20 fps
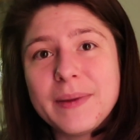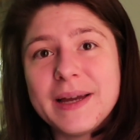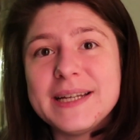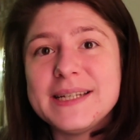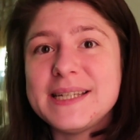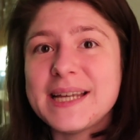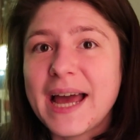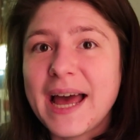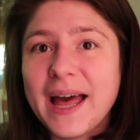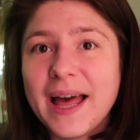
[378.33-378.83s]
My
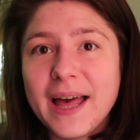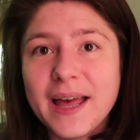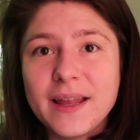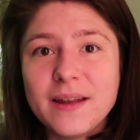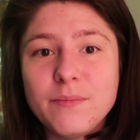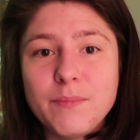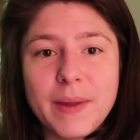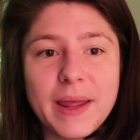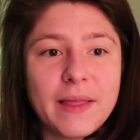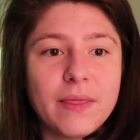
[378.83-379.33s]

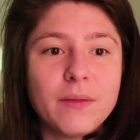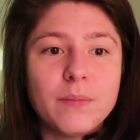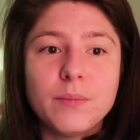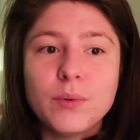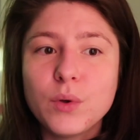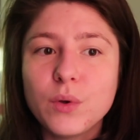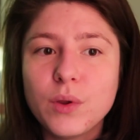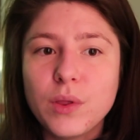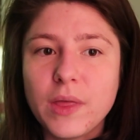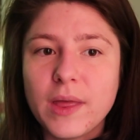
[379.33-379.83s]
dad manned the
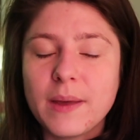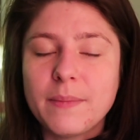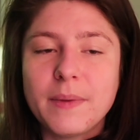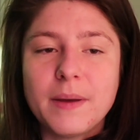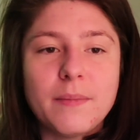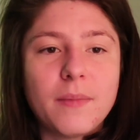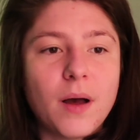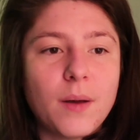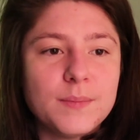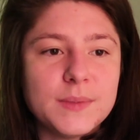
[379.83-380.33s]
booth and
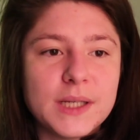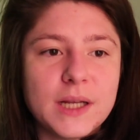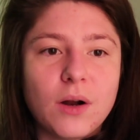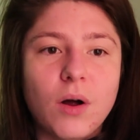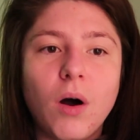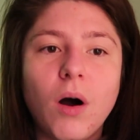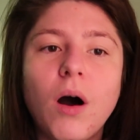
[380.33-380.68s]
my mom did